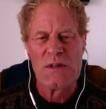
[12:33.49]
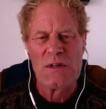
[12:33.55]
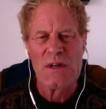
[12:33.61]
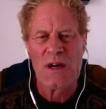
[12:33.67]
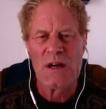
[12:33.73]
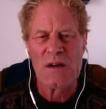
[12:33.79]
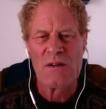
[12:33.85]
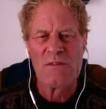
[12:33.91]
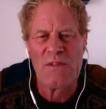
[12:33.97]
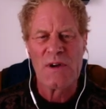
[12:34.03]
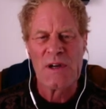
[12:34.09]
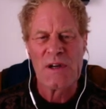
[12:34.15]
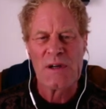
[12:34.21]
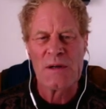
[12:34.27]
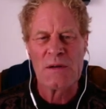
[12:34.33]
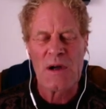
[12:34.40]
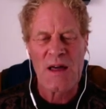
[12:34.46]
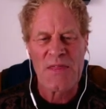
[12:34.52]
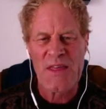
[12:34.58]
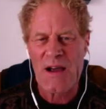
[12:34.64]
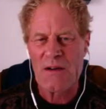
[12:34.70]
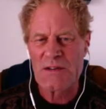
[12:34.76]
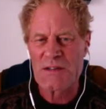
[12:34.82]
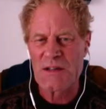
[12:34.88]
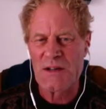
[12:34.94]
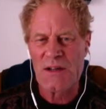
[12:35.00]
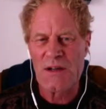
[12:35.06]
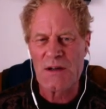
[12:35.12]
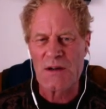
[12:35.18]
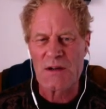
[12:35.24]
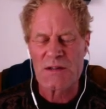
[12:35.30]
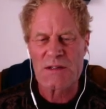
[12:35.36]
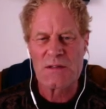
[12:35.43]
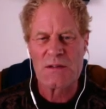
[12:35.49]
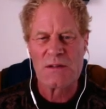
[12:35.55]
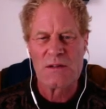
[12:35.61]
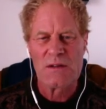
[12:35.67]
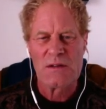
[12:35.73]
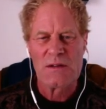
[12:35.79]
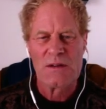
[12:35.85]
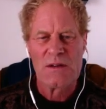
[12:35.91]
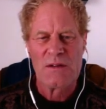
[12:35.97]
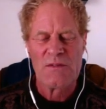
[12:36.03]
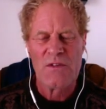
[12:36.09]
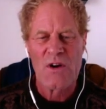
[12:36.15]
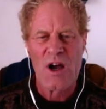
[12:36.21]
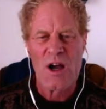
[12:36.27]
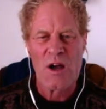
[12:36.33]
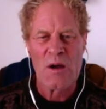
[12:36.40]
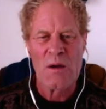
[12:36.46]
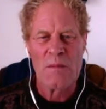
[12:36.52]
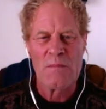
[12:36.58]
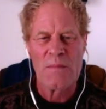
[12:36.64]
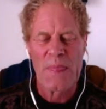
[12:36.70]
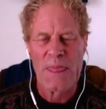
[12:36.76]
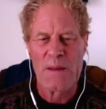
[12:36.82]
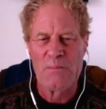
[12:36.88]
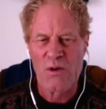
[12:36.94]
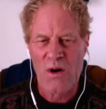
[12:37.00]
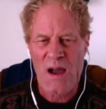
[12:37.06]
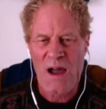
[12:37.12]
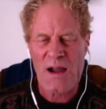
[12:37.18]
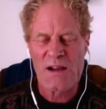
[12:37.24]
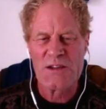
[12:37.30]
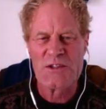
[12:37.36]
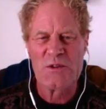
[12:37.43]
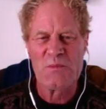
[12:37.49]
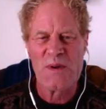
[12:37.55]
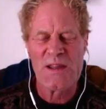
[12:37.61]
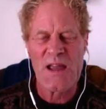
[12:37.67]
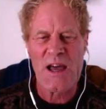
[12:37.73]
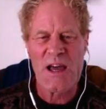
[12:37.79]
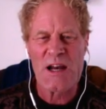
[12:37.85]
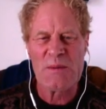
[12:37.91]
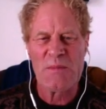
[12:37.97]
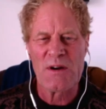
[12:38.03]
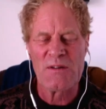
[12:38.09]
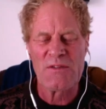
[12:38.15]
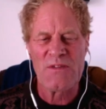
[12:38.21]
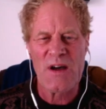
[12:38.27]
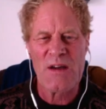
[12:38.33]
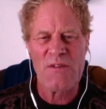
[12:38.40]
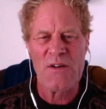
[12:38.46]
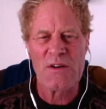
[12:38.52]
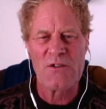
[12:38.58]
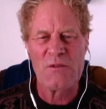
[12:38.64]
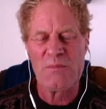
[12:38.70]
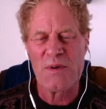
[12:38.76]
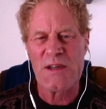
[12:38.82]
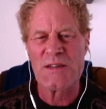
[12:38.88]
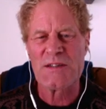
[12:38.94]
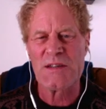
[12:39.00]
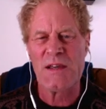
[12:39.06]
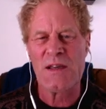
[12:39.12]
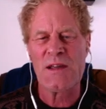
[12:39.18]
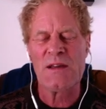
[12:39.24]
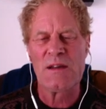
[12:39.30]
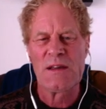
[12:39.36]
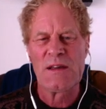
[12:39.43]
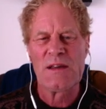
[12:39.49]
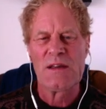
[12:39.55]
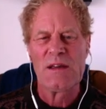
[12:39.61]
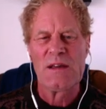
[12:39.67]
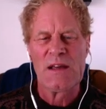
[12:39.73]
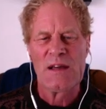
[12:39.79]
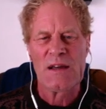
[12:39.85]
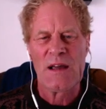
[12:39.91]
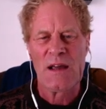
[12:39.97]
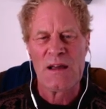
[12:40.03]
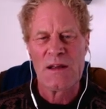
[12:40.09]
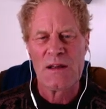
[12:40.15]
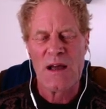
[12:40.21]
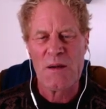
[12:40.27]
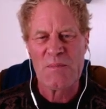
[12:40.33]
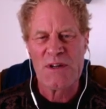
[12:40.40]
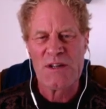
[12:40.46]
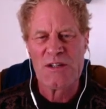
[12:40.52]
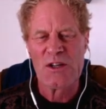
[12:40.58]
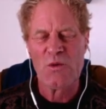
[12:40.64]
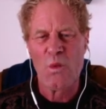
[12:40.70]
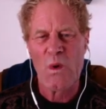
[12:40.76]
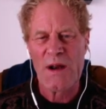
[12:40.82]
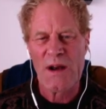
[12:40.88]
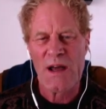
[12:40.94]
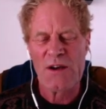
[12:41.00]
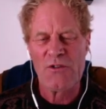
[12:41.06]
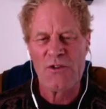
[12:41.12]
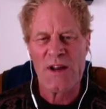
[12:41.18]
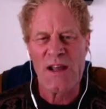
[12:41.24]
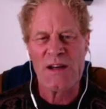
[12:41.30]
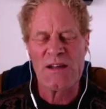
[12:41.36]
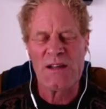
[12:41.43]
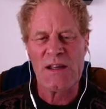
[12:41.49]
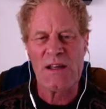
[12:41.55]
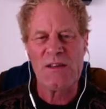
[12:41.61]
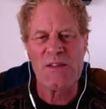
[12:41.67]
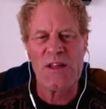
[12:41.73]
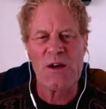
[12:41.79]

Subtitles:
of 1,000 years, from the Paracas, who began about 500 BC, up until 100 AD.